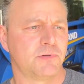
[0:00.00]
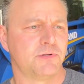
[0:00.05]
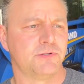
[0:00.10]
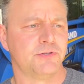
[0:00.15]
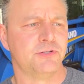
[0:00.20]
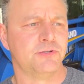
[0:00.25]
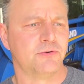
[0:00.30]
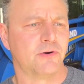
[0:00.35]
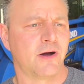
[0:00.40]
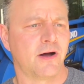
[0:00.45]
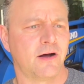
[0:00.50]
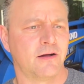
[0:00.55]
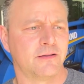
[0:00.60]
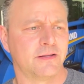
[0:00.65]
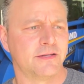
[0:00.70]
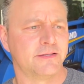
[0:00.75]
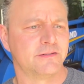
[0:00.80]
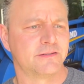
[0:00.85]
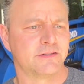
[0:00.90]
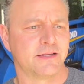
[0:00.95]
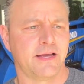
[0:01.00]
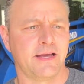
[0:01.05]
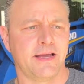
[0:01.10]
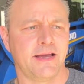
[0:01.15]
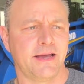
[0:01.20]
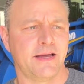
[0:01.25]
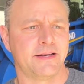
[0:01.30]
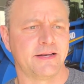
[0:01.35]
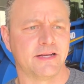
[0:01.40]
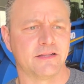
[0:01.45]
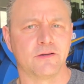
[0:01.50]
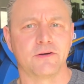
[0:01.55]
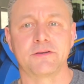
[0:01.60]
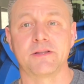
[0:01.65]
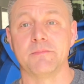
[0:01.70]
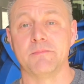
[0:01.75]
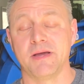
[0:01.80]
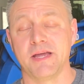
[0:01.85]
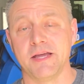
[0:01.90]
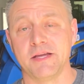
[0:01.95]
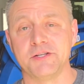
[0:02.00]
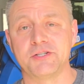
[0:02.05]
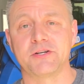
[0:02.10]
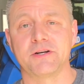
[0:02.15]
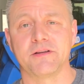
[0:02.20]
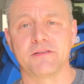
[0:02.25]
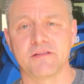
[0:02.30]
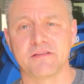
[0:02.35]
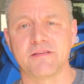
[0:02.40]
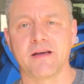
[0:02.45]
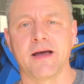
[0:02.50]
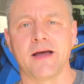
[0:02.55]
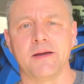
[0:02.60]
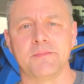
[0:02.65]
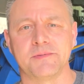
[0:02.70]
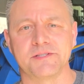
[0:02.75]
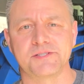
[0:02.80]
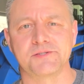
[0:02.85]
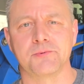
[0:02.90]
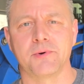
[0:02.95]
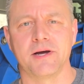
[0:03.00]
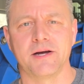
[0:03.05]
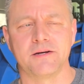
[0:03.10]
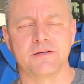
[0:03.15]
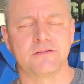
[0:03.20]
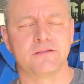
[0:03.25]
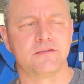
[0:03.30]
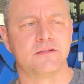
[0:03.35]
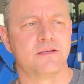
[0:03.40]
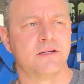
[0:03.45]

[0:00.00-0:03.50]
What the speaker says: New Holland, and I looked at Mahindra at the time as well.